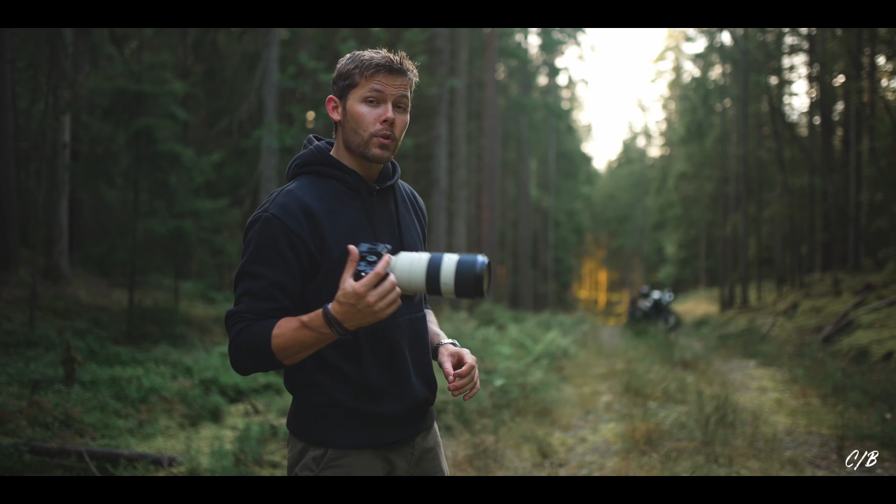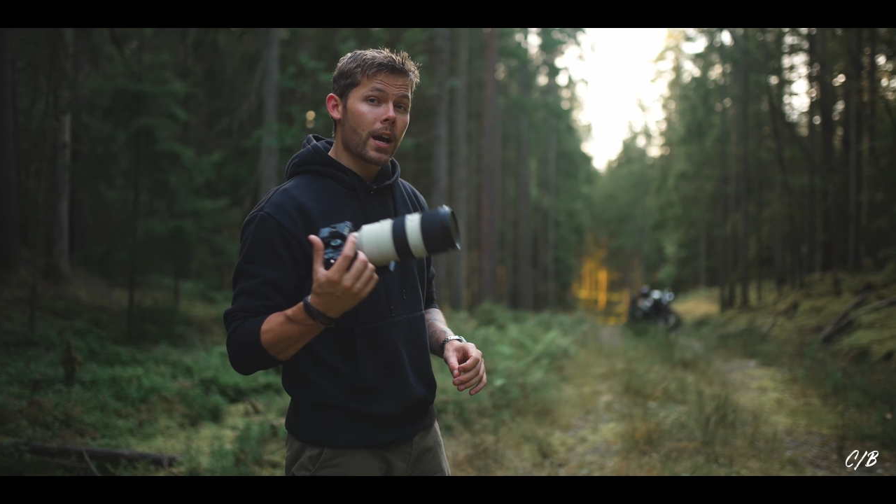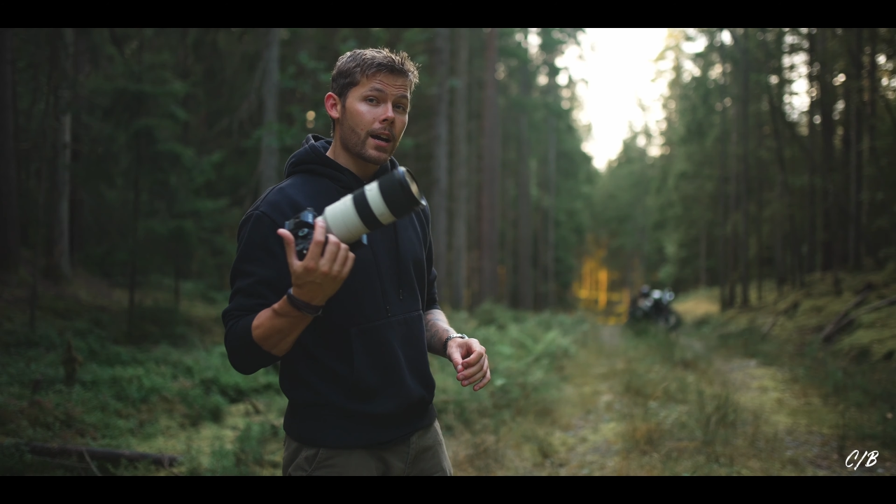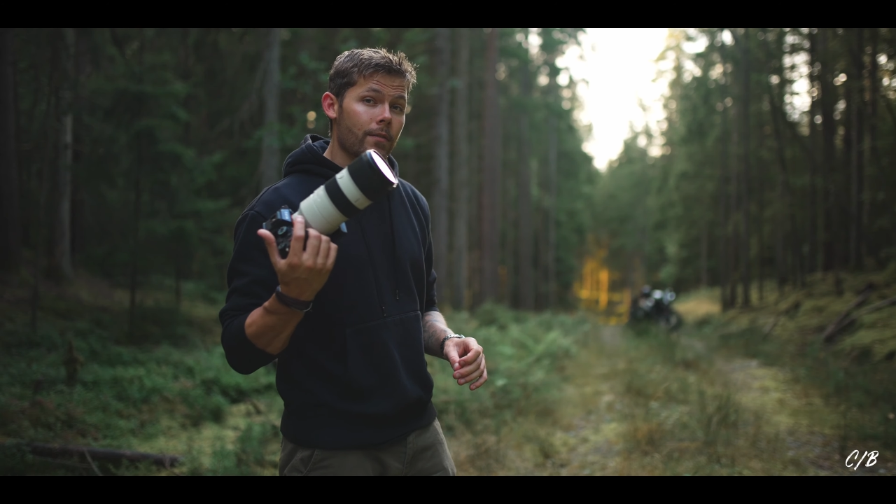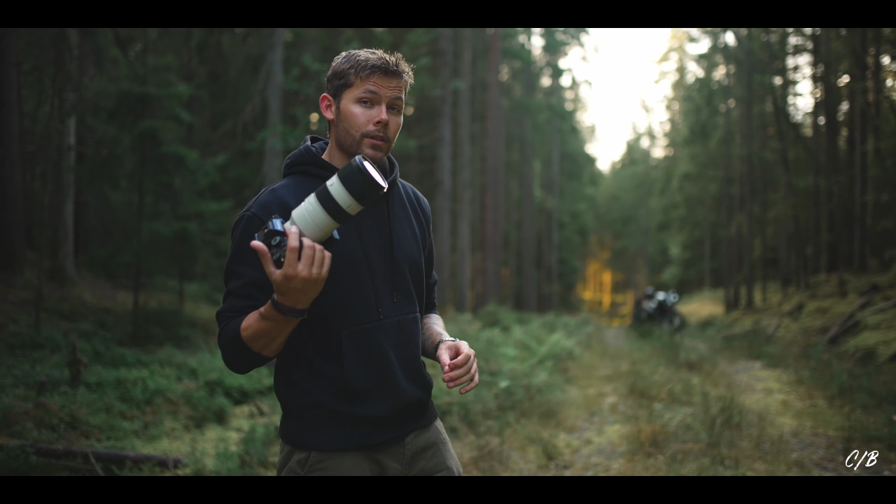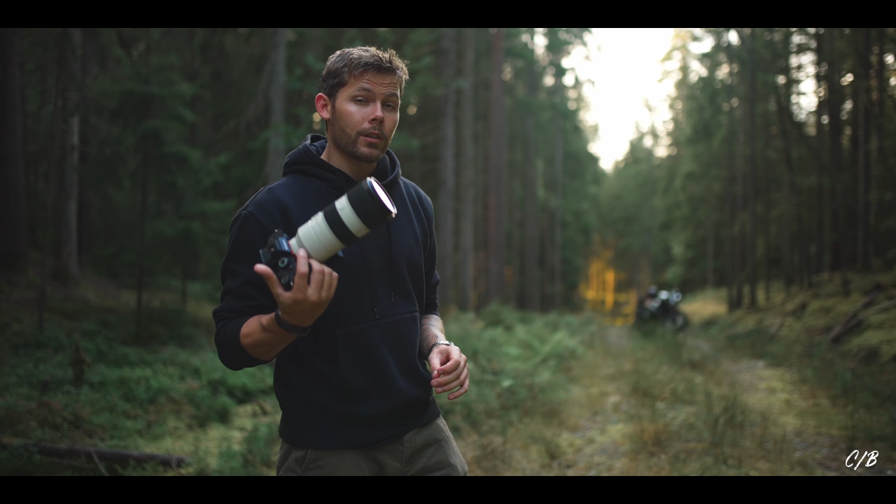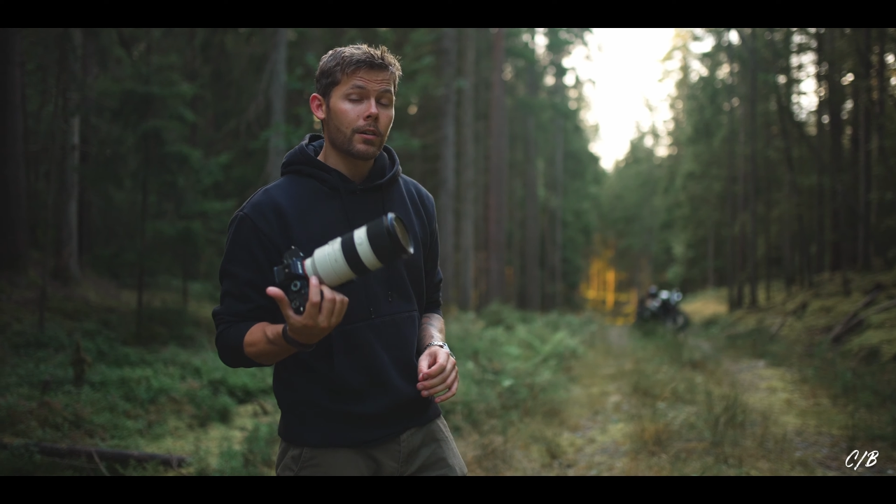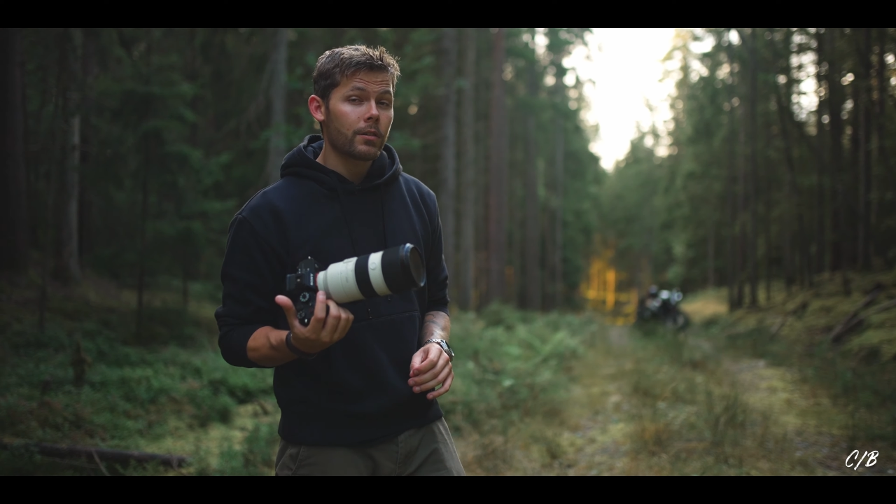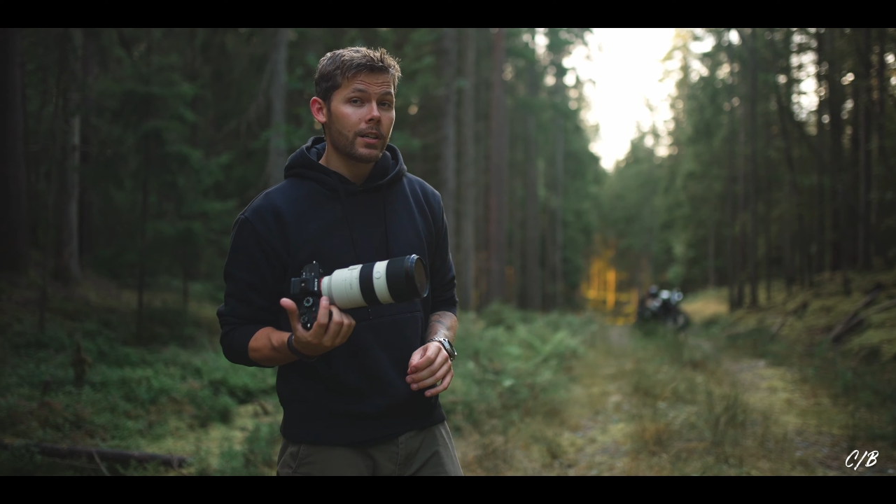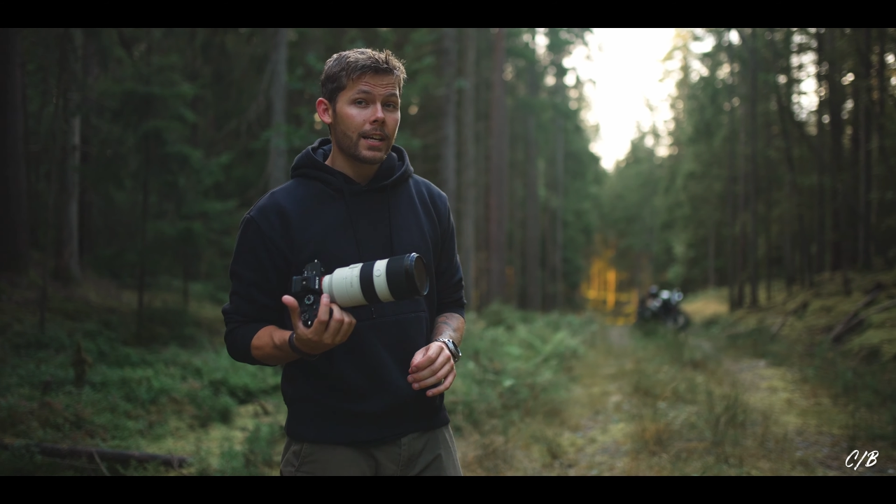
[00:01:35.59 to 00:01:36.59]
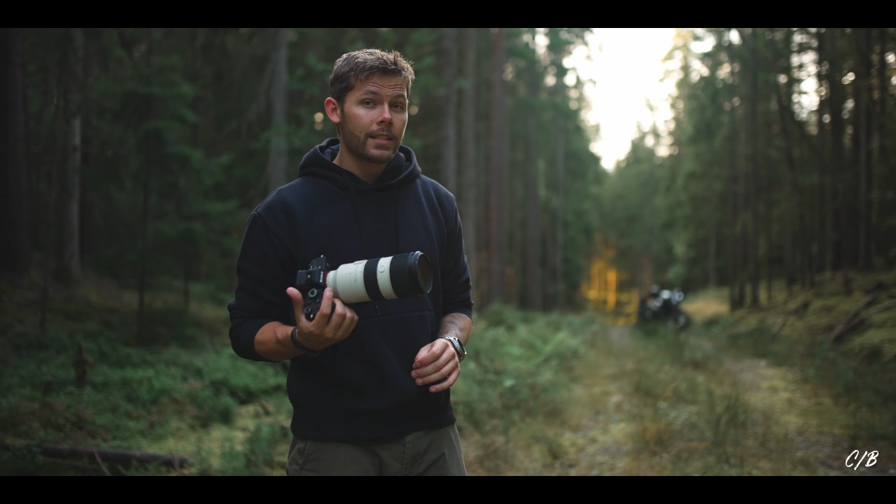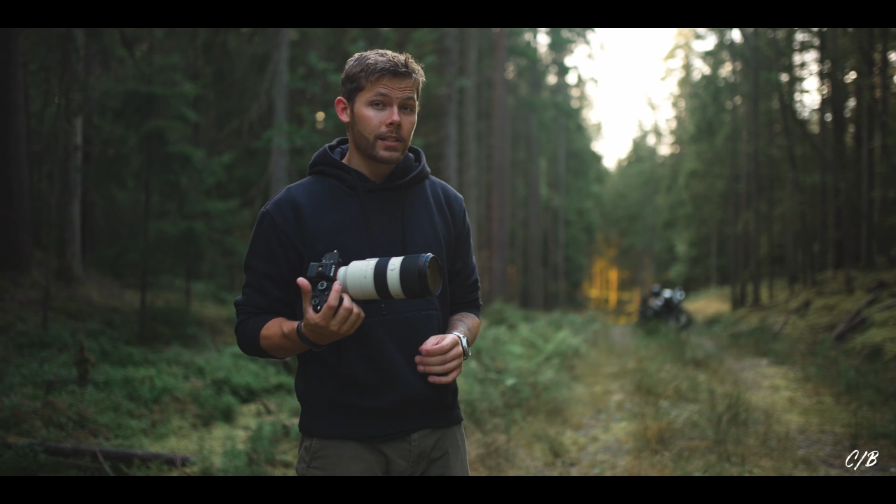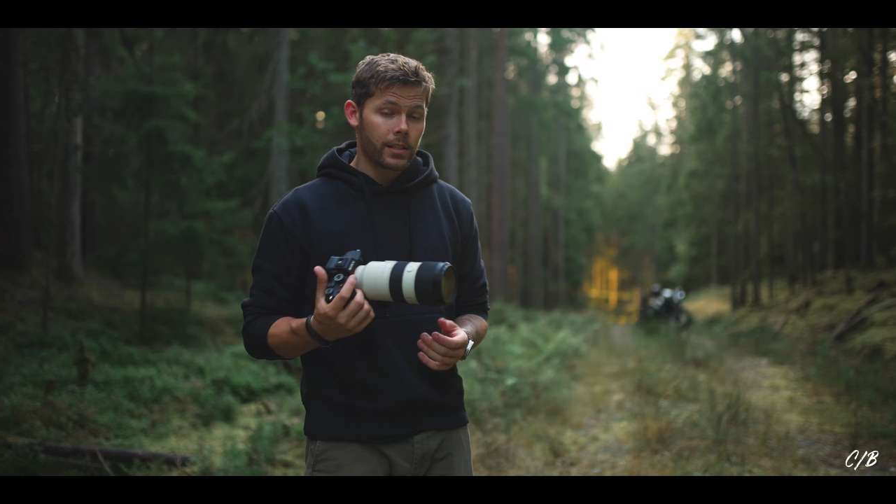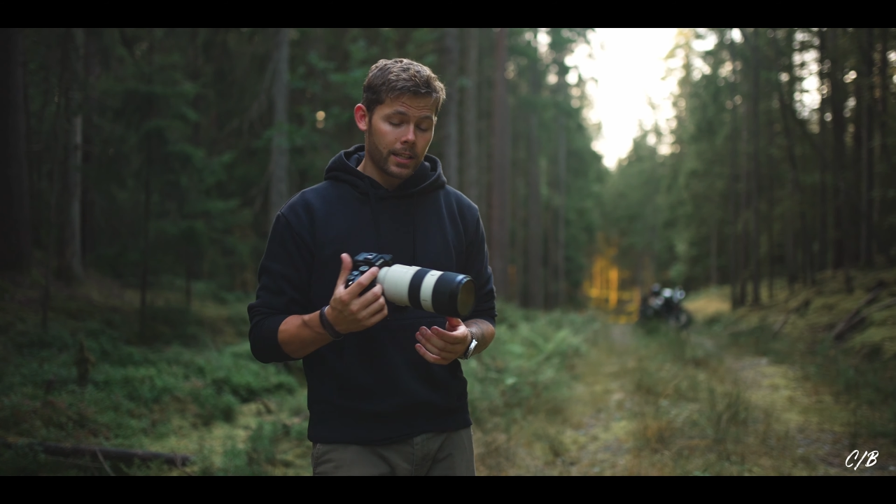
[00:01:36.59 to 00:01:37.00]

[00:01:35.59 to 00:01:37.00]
you have a longer lens.